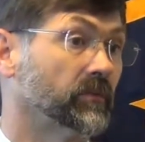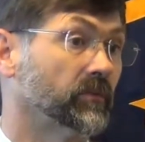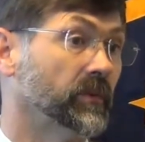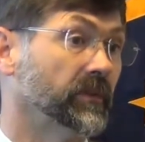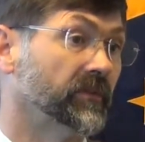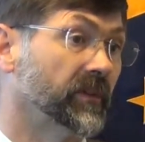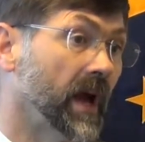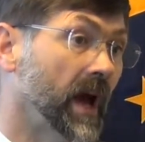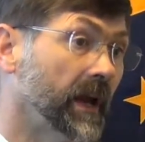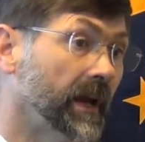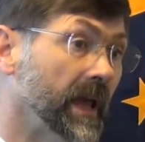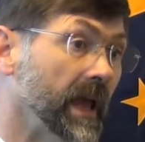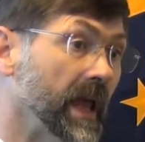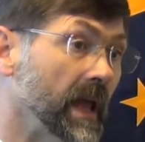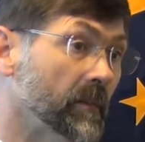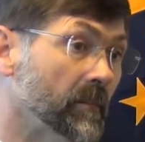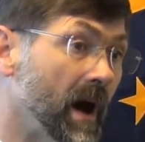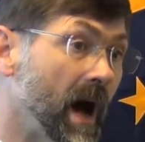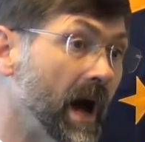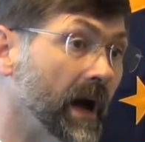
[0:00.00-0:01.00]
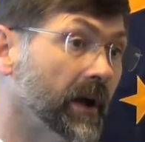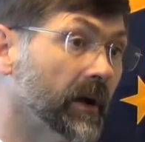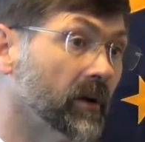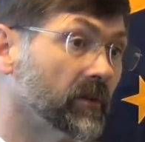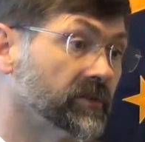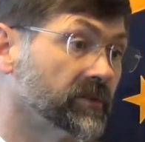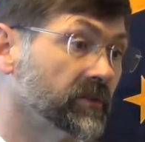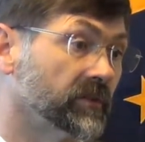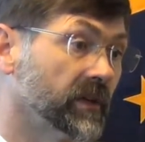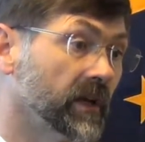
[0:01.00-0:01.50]
We've got to aim higher.
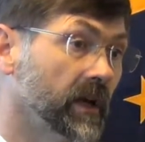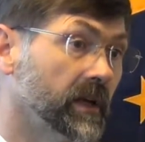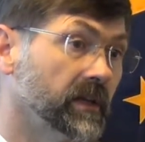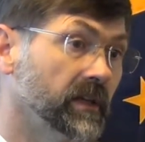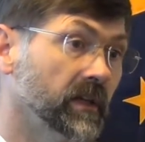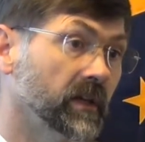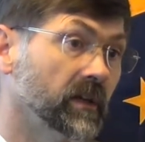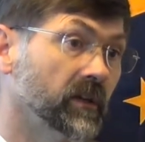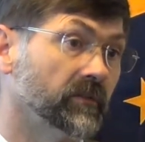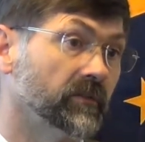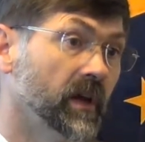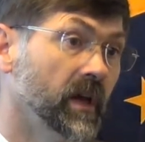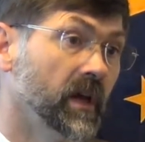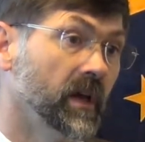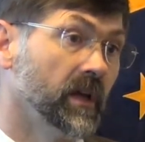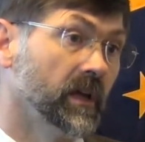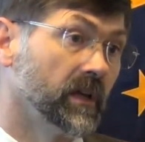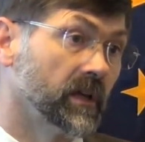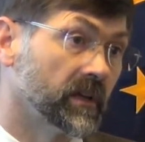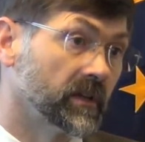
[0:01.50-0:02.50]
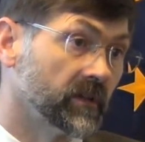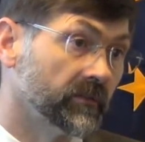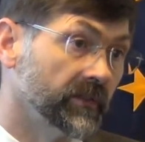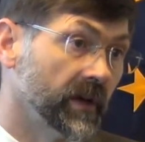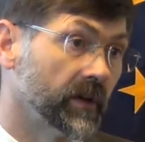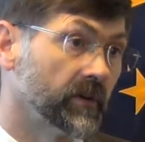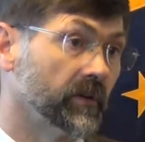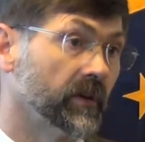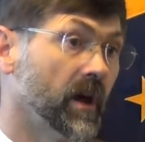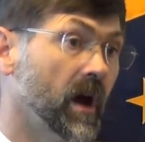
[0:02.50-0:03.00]
So the idea of get the
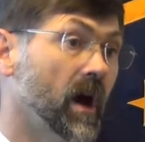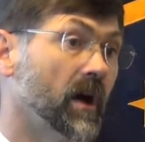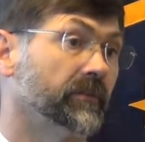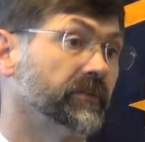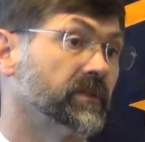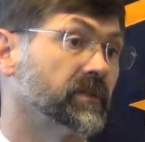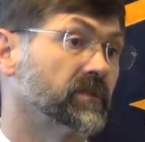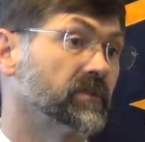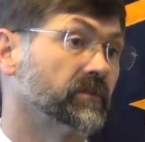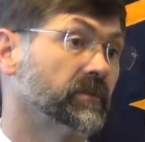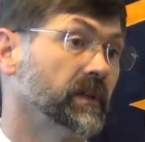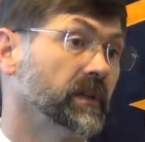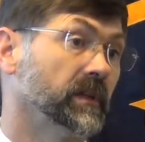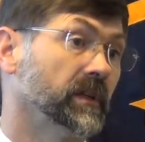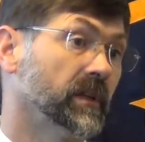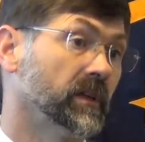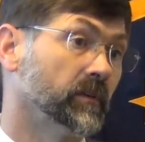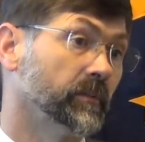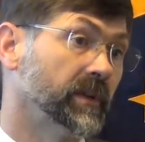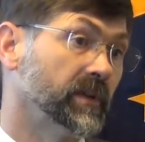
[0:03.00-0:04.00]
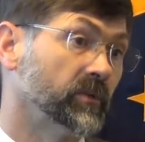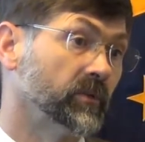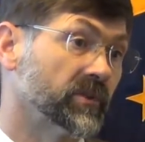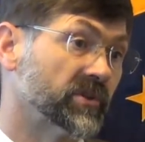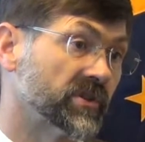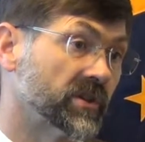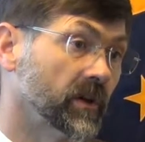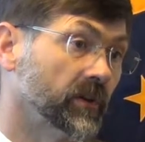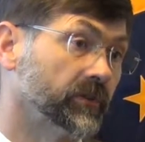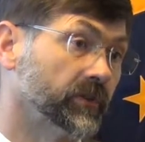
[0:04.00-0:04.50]
veteran off the street, get them into a
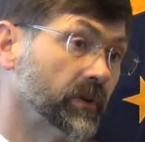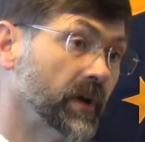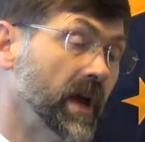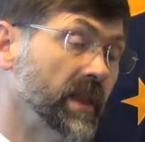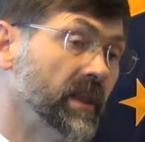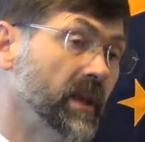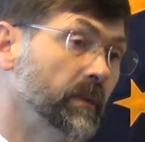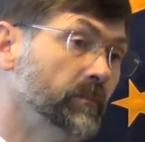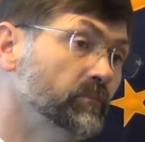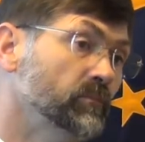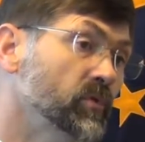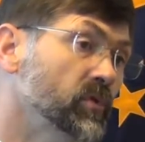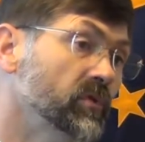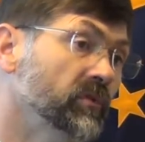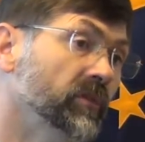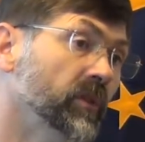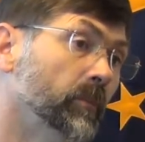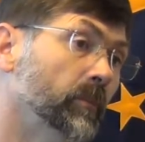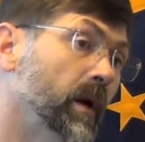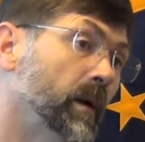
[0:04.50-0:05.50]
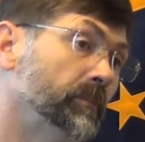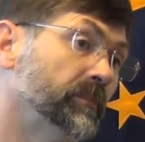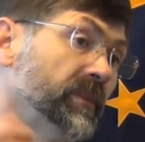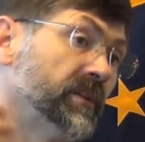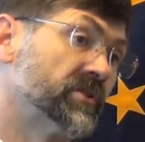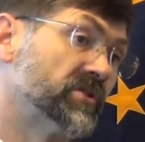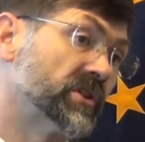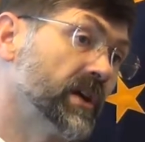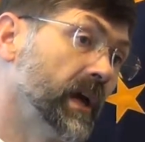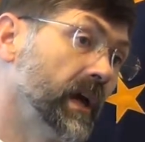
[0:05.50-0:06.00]
shelter, and then move them up
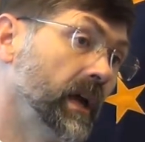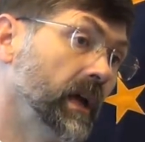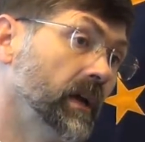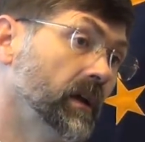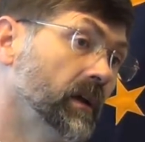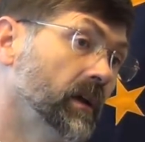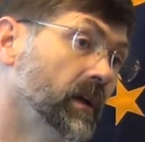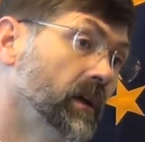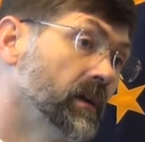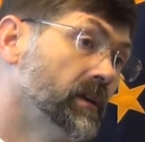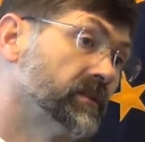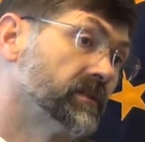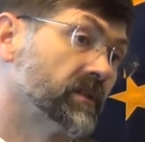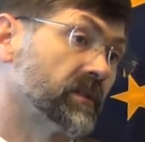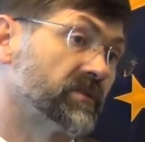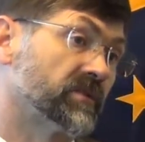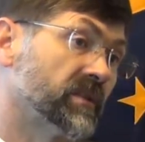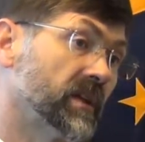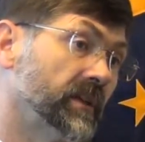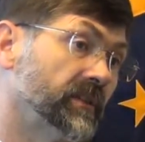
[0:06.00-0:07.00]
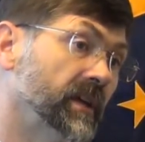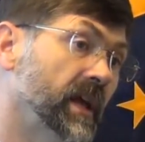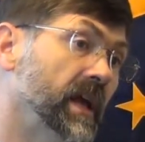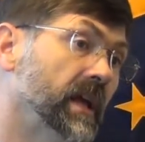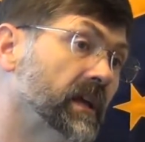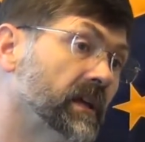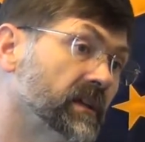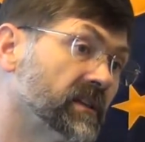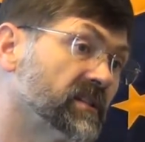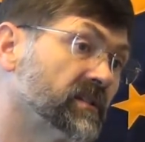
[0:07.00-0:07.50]
the chain such that they
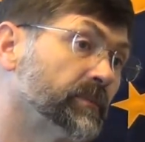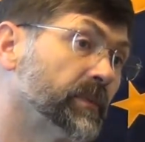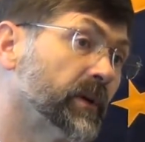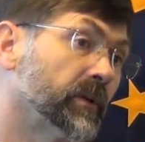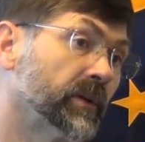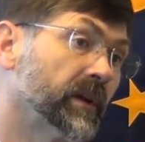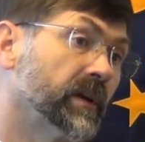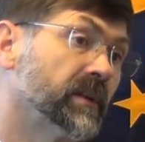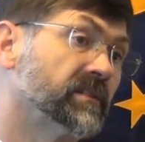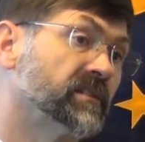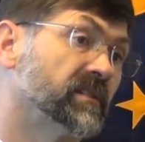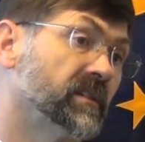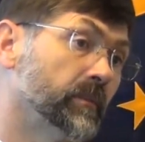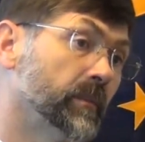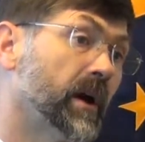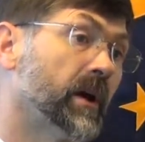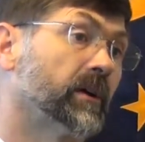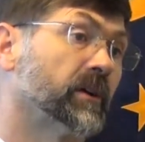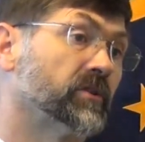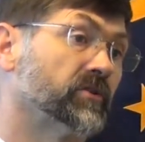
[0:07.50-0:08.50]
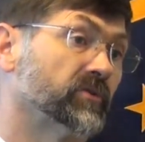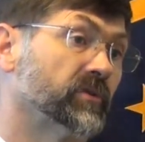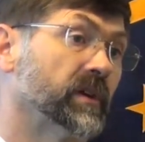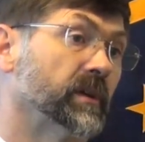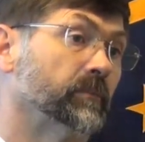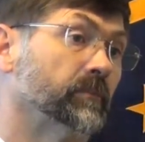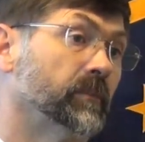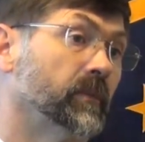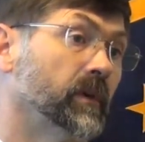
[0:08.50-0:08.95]
can experience the American dream.